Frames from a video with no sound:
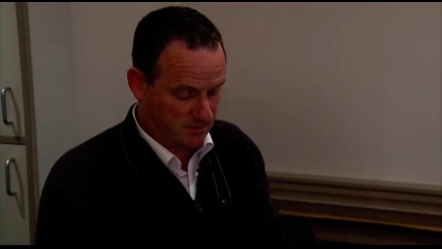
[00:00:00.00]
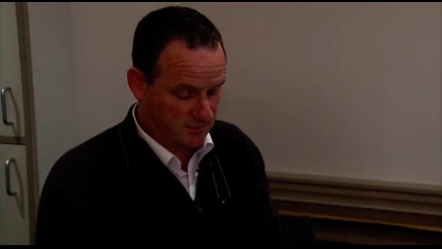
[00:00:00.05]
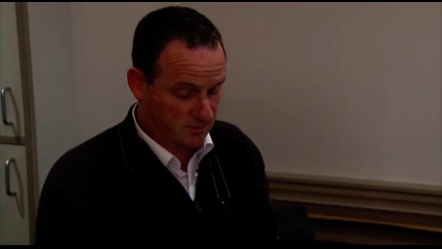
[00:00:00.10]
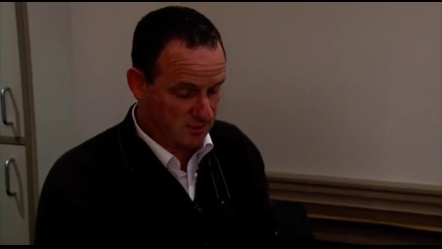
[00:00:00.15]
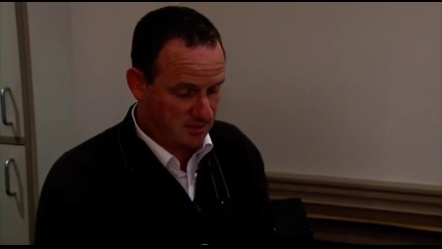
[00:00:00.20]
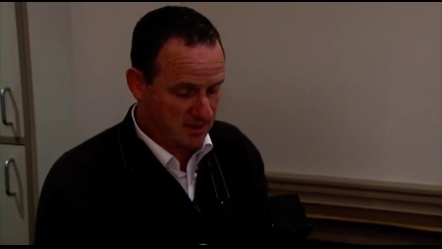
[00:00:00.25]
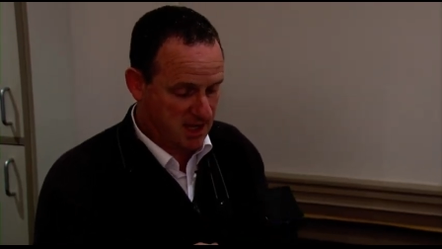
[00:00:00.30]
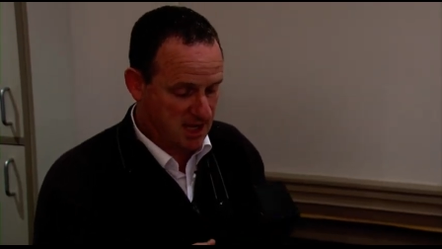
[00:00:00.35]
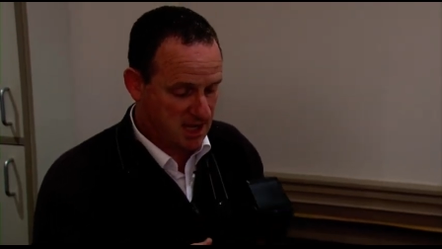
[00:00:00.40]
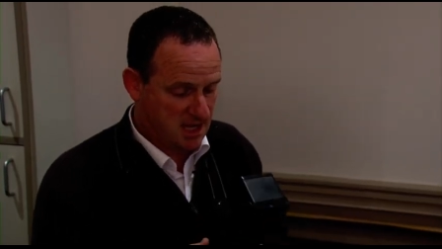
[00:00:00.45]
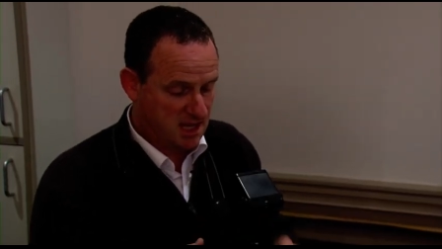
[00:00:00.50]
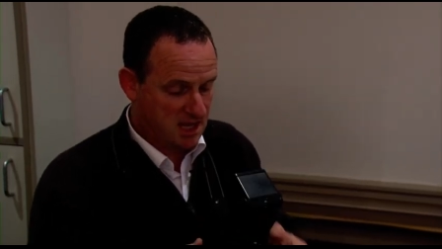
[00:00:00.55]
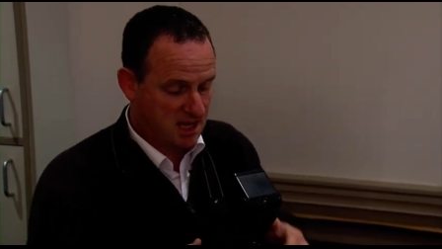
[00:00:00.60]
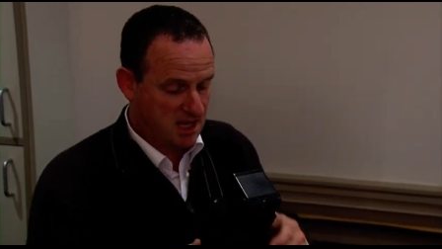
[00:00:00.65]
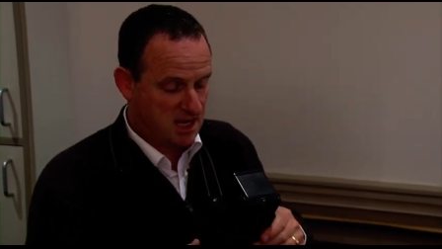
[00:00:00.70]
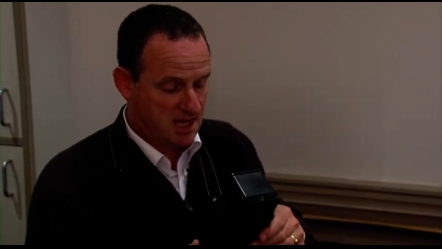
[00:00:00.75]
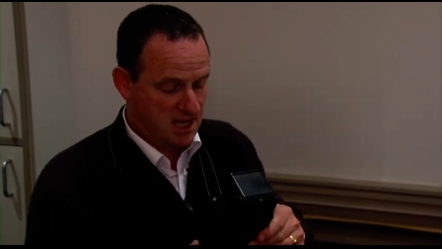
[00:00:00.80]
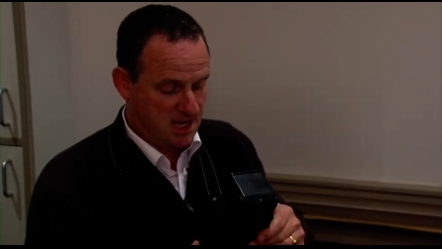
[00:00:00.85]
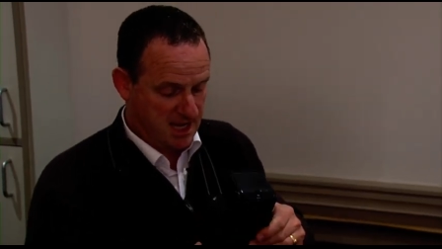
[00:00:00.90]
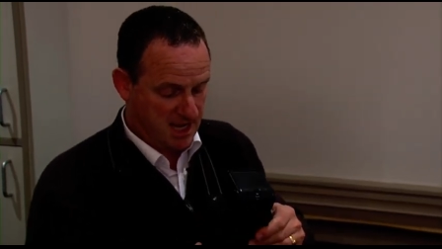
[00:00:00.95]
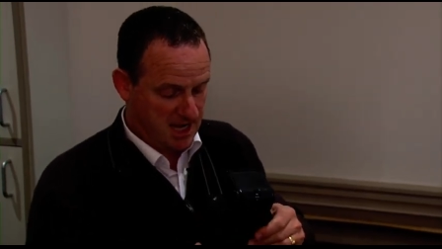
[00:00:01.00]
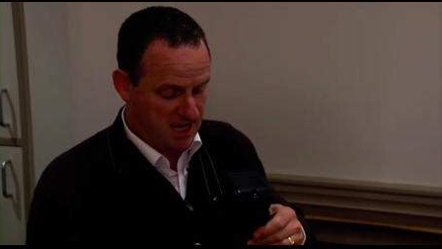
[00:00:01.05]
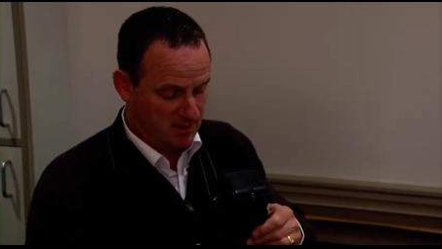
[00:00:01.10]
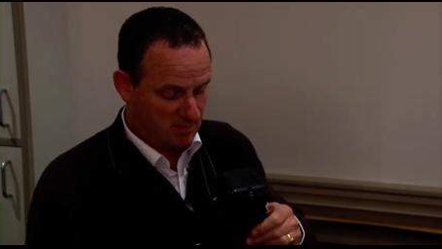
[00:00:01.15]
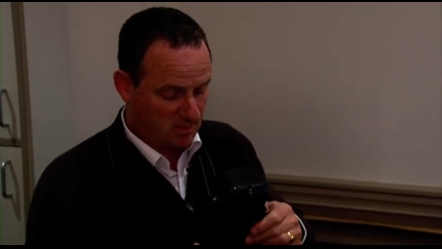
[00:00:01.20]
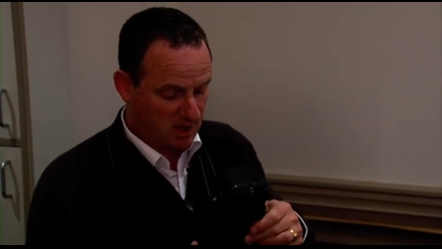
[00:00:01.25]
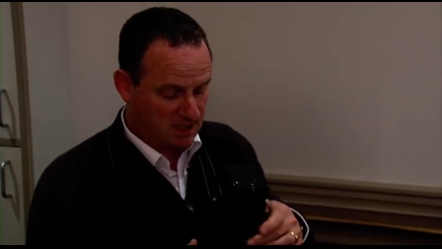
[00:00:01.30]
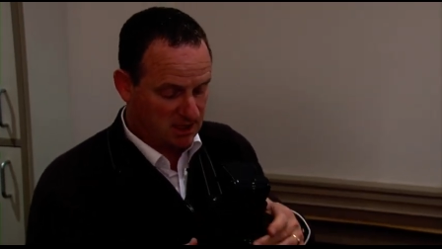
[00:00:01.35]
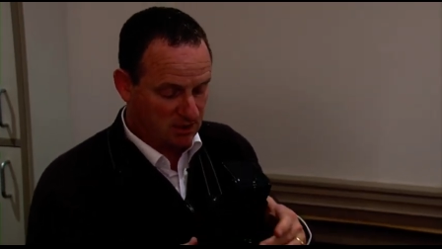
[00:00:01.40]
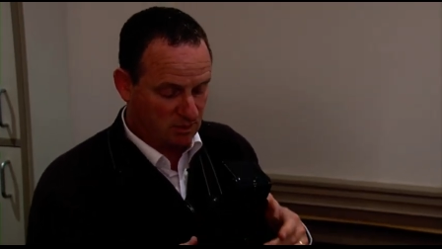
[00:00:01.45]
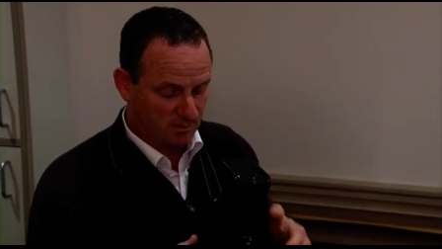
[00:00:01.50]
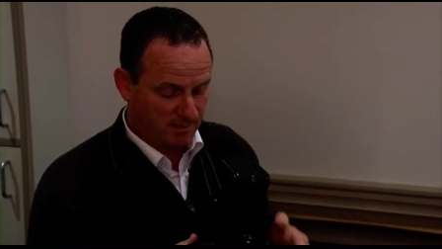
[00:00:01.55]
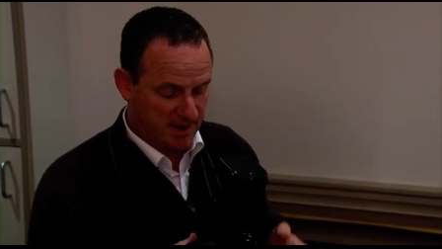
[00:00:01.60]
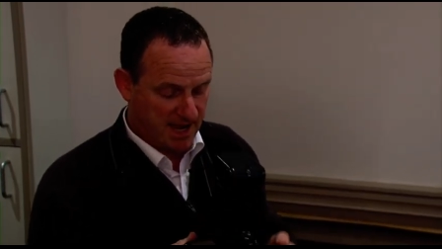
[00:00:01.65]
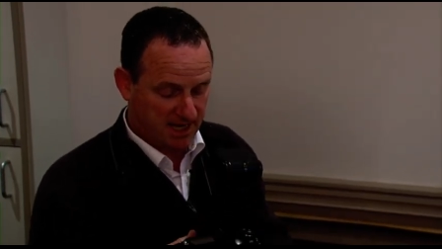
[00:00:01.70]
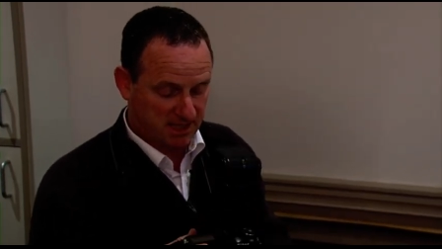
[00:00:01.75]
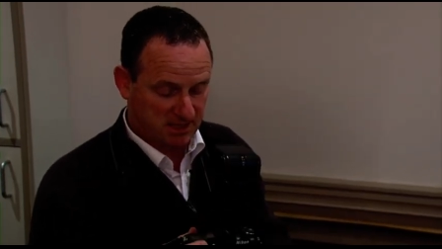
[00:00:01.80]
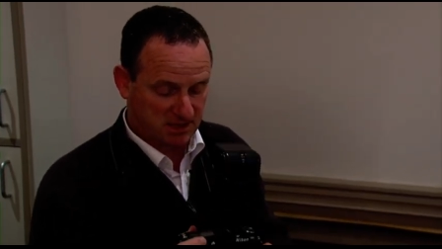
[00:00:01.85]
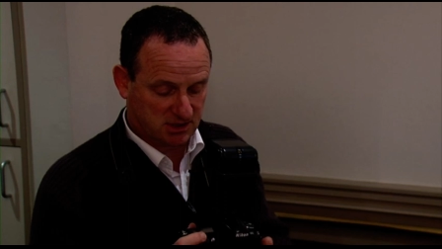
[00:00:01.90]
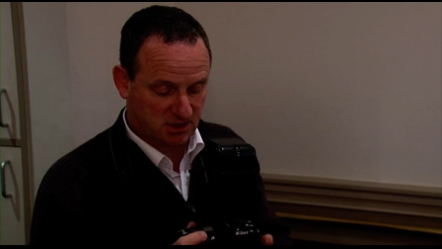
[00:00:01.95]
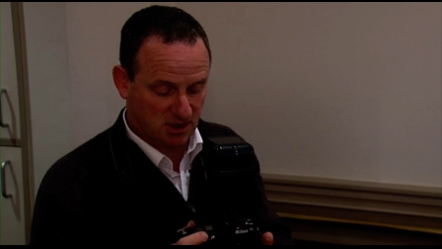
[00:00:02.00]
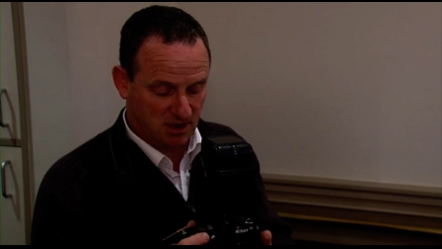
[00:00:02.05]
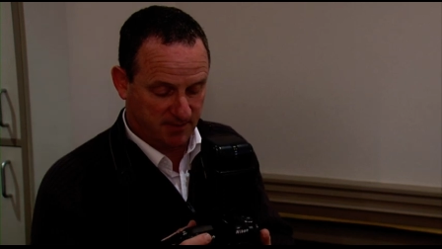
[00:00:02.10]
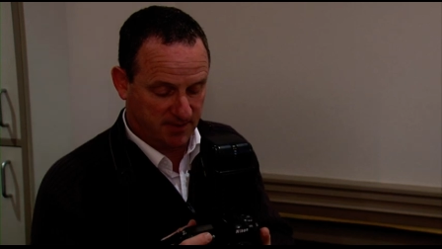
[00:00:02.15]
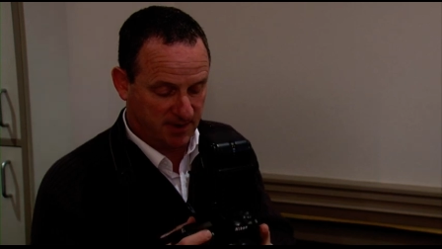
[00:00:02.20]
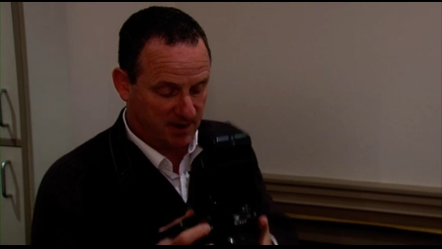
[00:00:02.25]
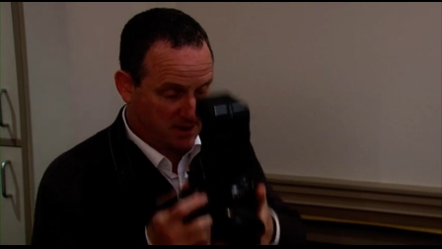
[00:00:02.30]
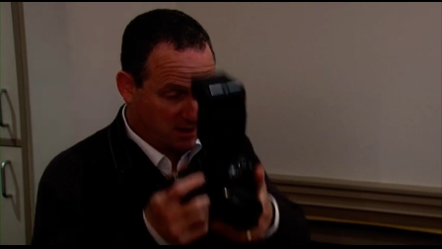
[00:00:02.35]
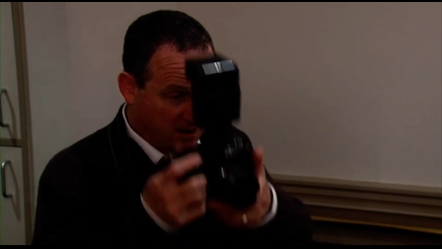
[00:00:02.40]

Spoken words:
through there, and my little backstop